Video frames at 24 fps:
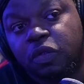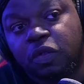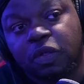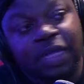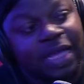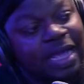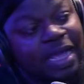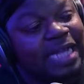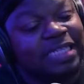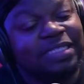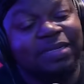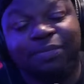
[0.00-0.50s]

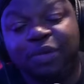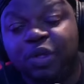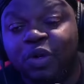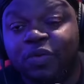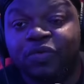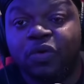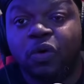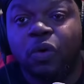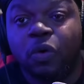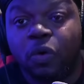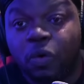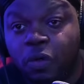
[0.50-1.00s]
Yeah, got some
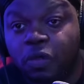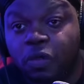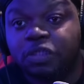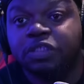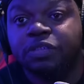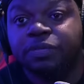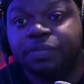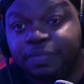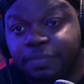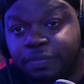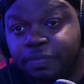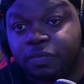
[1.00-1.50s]
beautiful
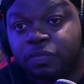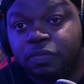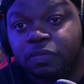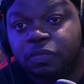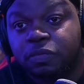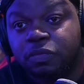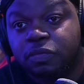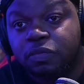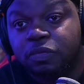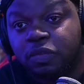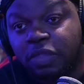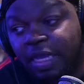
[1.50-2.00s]
whores.
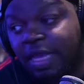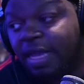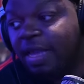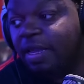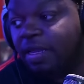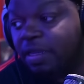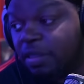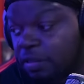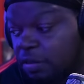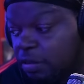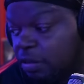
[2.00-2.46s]
Yeah,